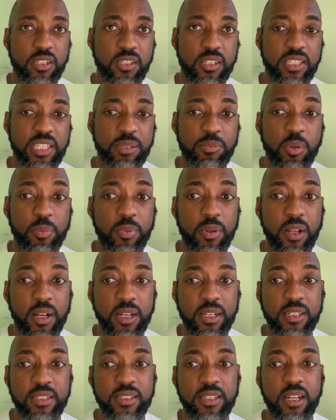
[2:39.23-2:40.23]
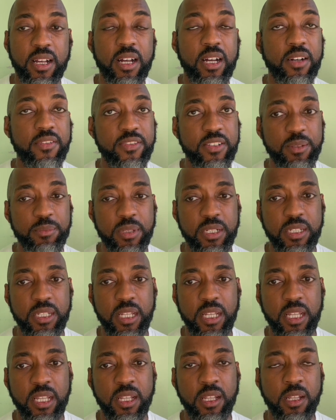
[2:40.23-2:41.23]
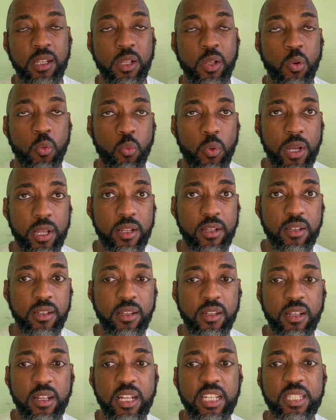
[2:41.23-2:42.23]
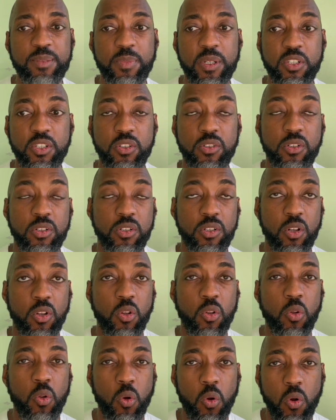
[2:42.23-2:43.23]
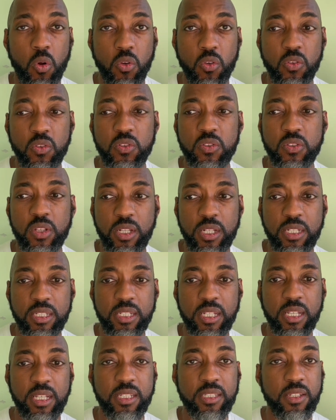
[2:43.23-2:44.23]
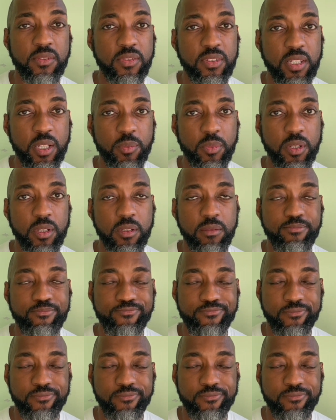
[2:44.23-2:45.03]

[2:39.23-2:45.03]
the same applies after midday when, especially during the long sunny days of summer,